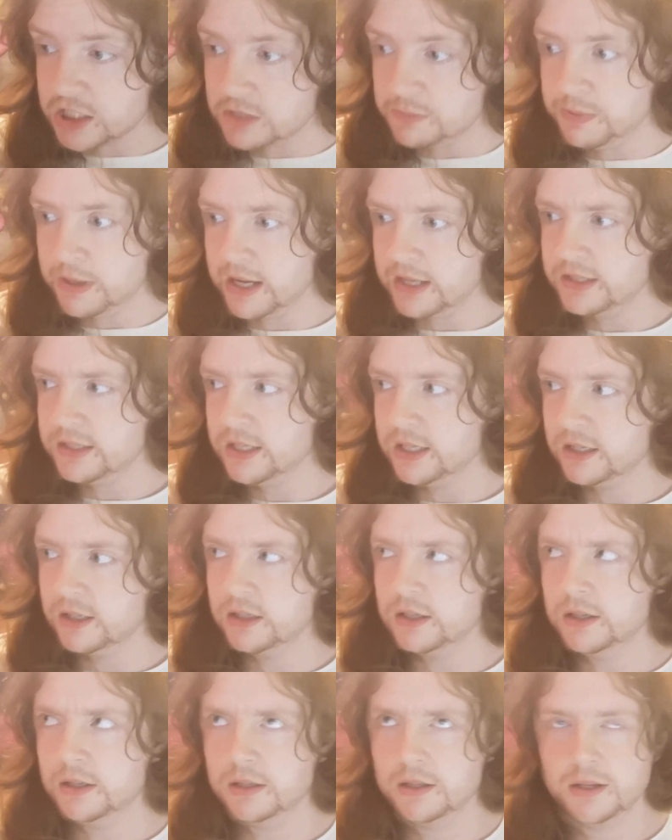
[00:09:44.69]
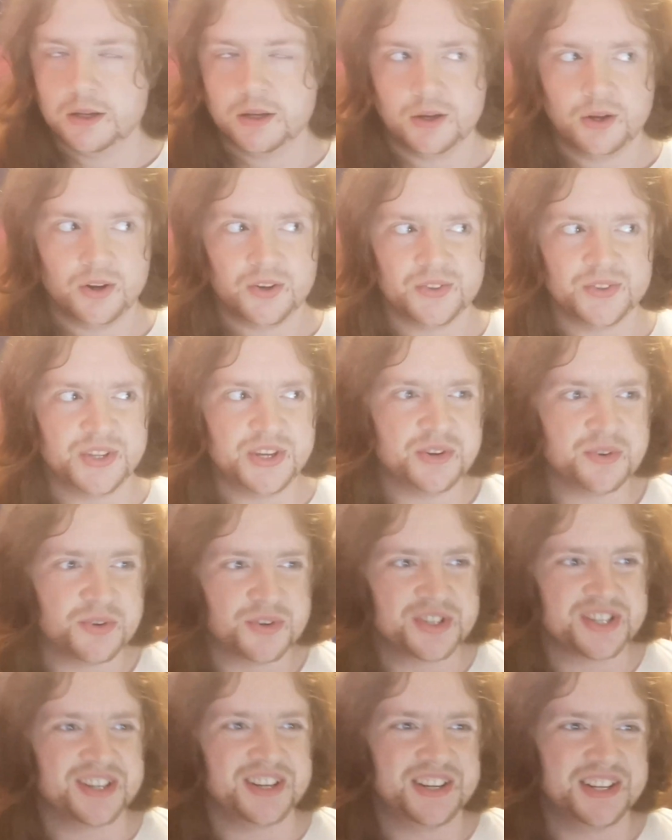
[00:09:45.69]
depending on the
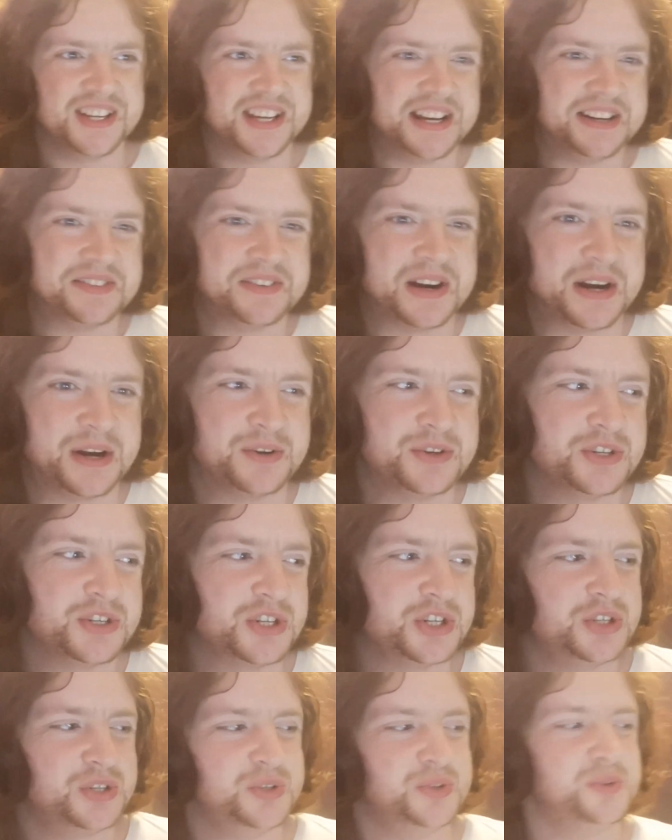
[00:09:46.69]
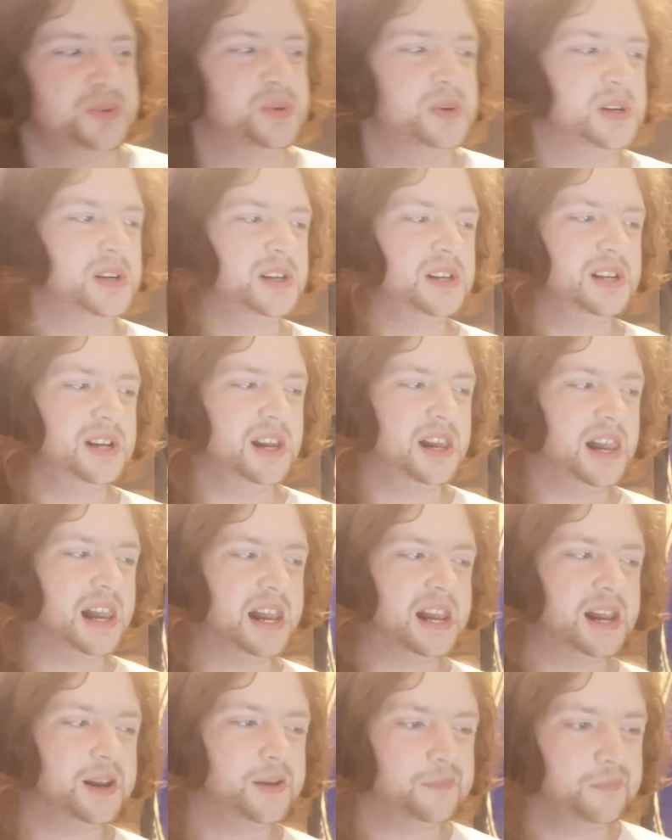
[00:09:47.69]
order I get round to
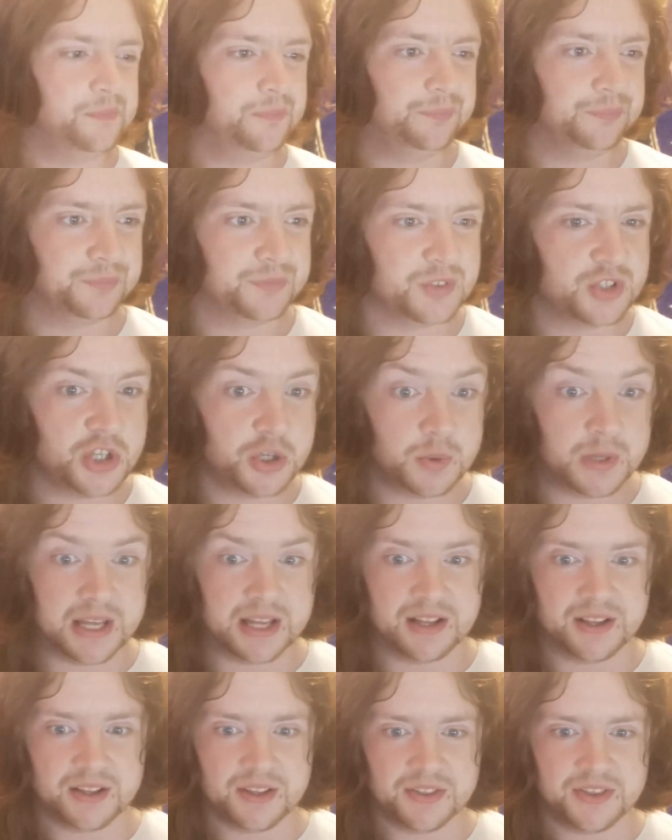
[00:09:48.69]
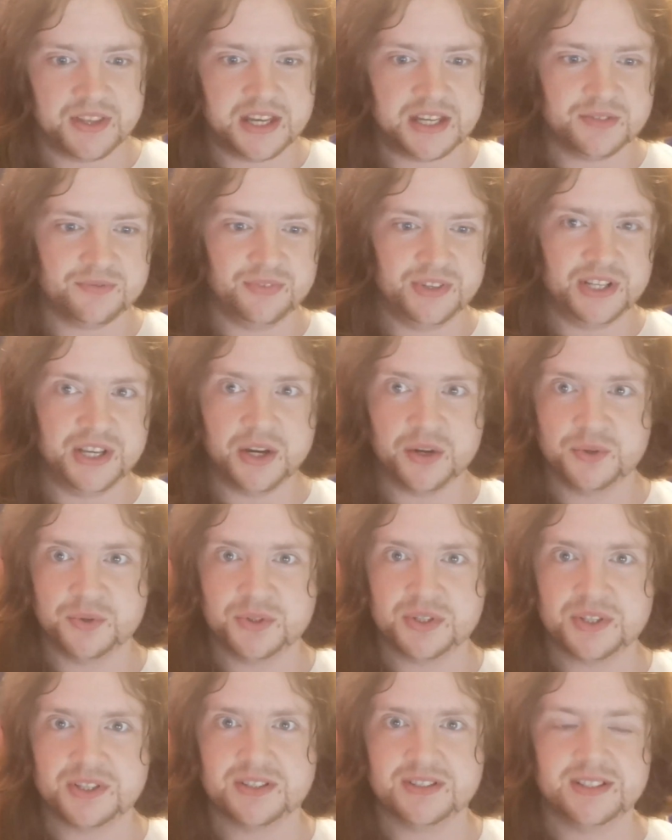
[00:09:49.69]
doing these
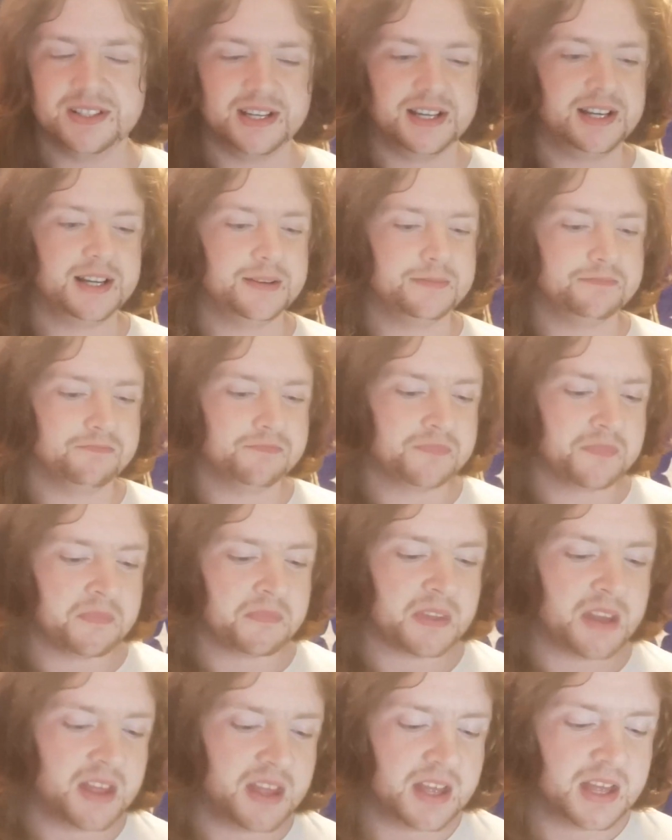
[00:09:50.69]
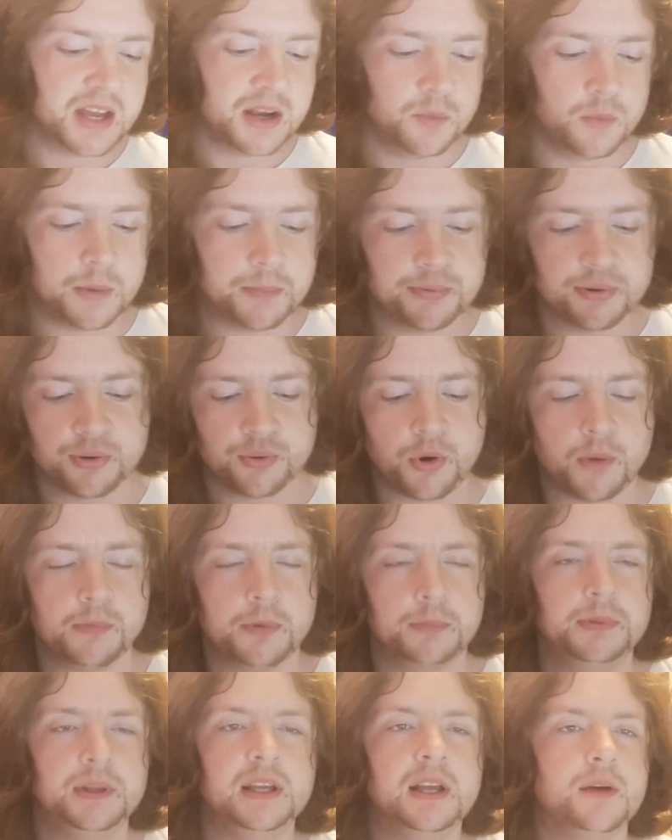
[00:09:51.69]
videos, we
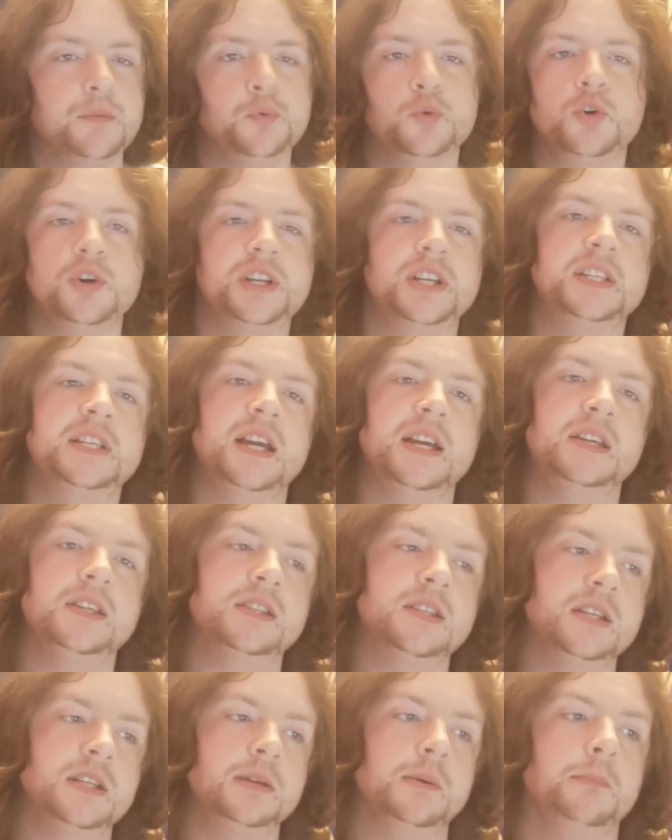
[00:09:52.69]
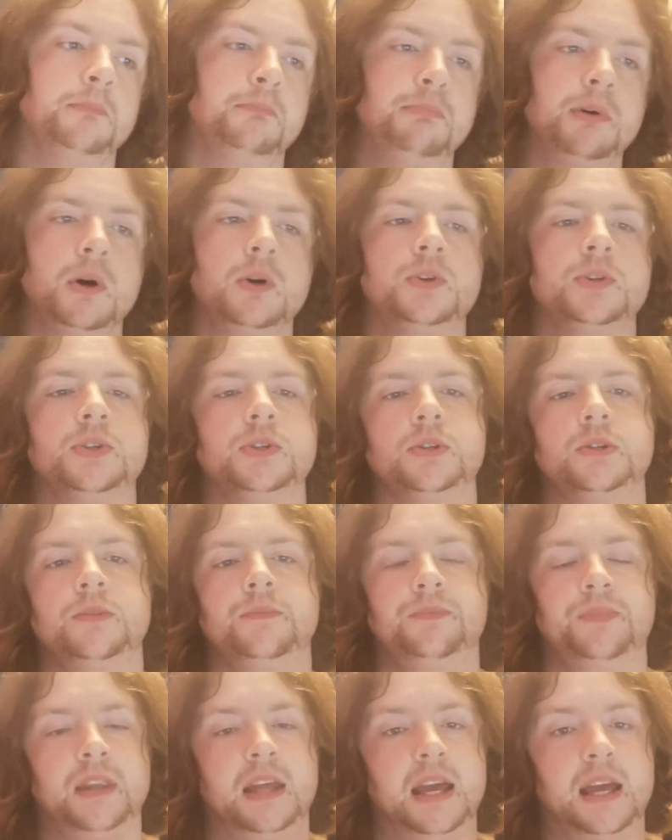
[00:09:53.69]
probably have already tasted Boss
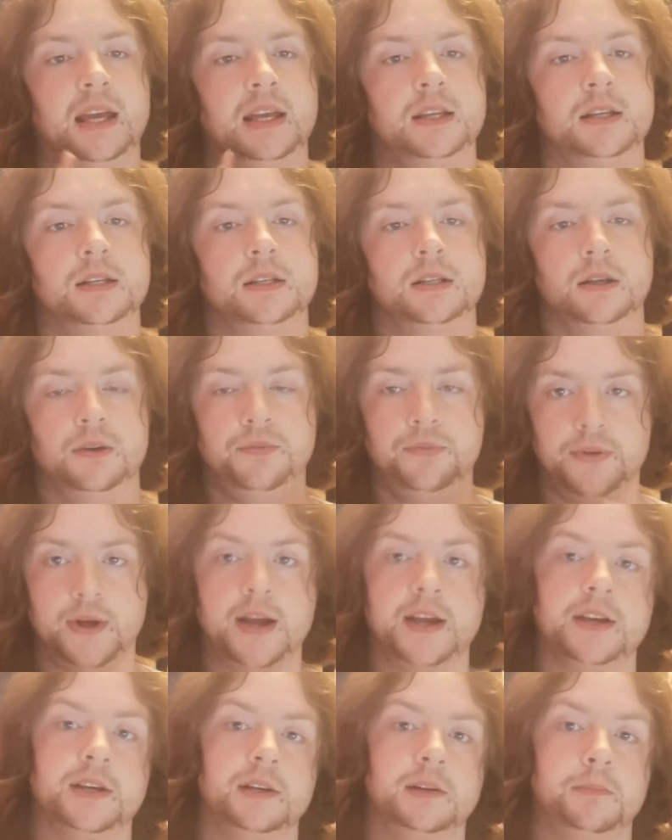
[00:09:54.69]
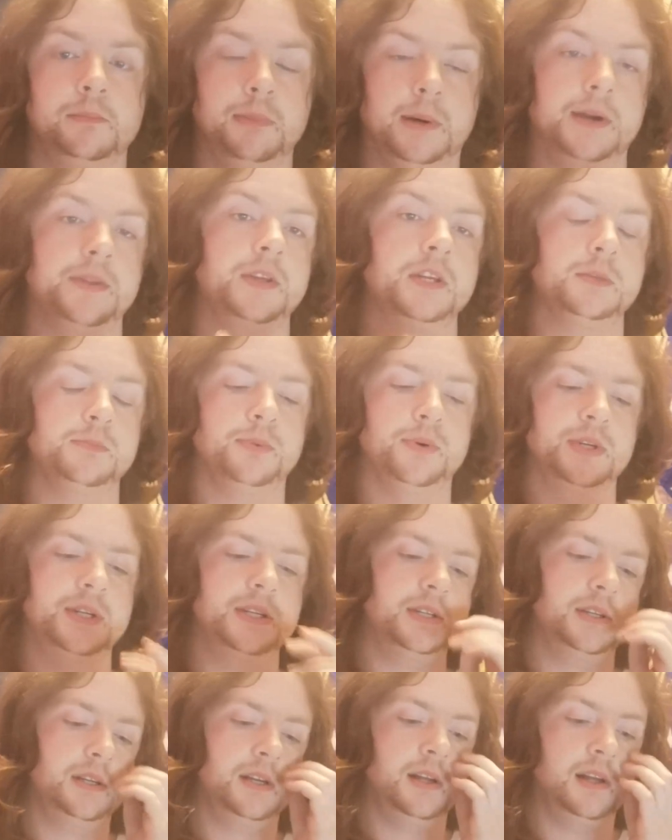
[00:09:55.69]
and Fire by this
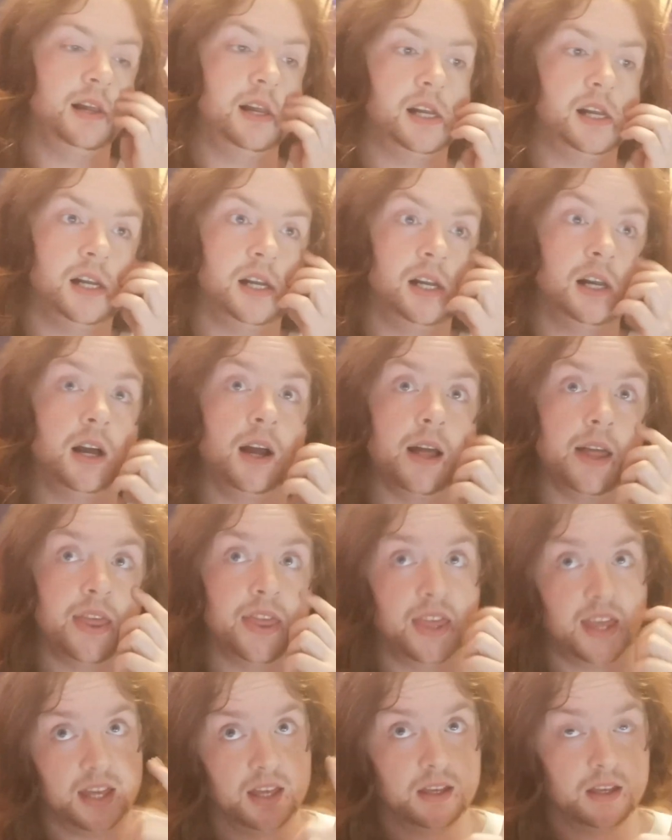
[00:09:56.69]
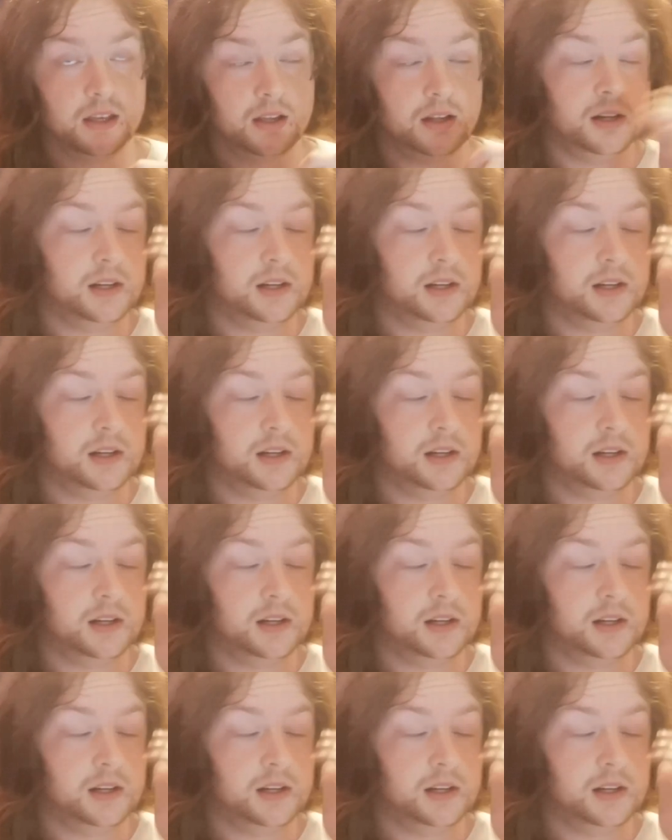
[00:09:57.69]
point, I think.